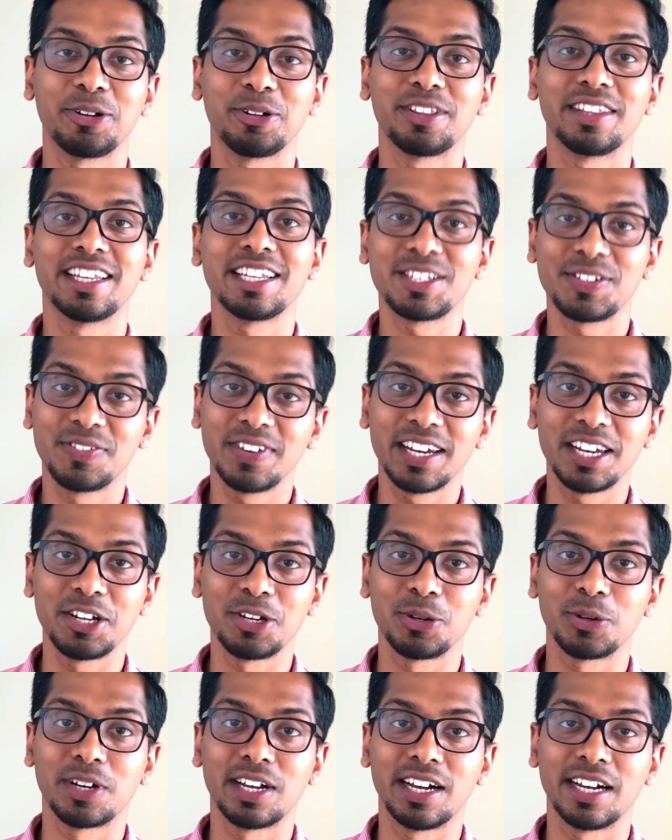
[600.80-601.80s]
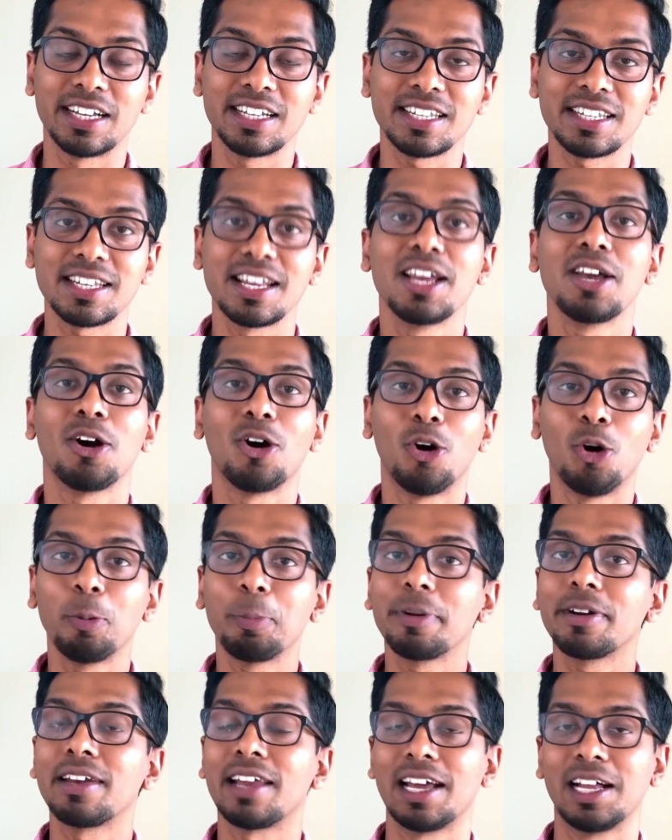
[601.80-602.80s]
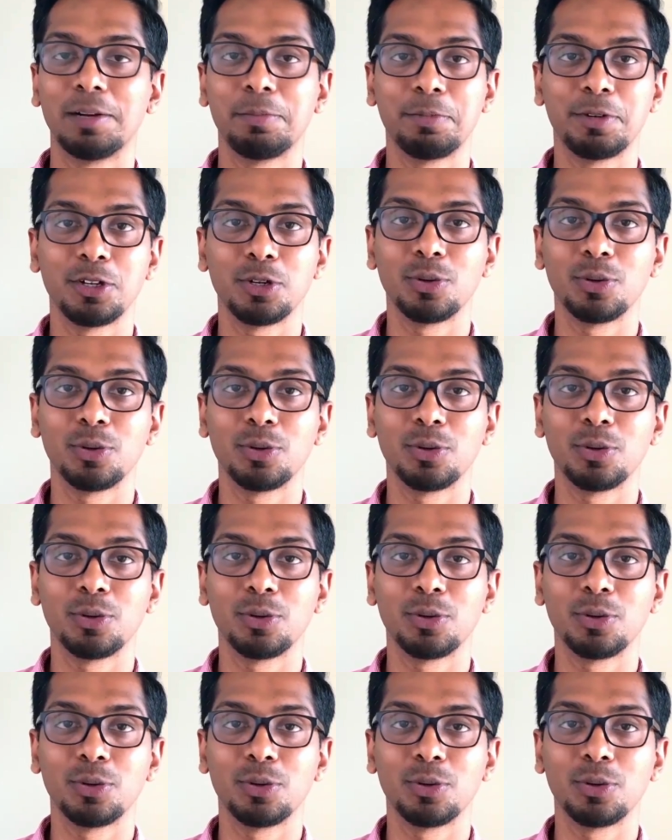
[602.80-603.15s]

on this video, guys. Hope it helped